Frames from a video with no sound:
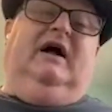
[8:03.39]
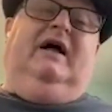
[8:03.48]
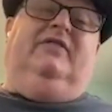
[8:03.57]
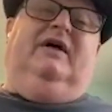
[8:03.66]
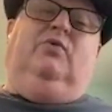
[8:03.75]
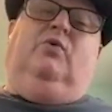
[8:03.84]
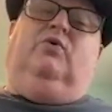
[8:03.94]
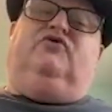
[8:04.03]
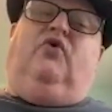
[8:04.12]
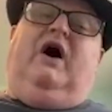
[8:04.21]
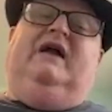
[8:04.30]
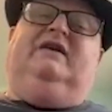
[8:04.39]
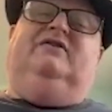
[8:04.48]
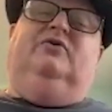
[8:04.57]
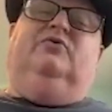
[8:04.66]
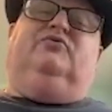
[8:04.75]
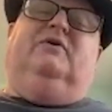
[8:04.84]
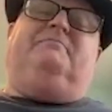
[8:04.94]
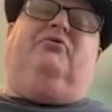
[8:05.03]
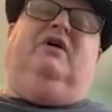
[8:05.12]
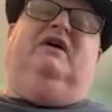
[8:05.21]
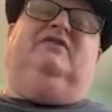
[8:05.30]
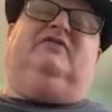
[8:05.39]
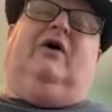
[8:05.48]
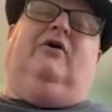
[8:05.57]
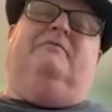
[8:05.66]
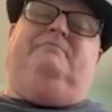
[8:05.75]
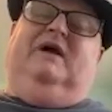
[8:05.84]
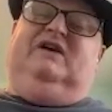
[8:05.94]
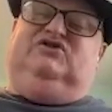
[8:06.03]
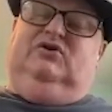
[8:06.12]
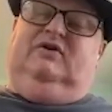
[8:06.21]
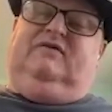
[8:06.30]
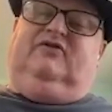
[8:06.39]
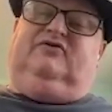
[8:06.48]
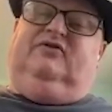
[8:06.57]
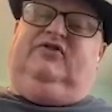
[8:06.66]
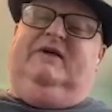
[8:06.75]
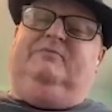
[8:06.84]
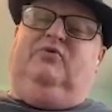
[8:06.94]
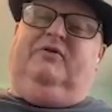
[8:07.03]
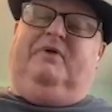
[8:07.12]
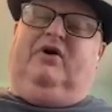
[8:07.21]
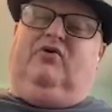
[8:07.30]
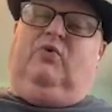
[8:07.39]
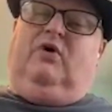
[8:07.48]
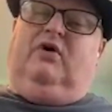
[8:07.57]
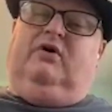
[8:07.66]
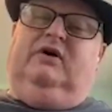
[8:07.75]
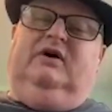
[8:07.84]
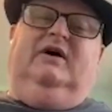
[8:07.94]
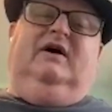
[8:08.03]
And then what we're trying to do is replace our base universal theme with a better word.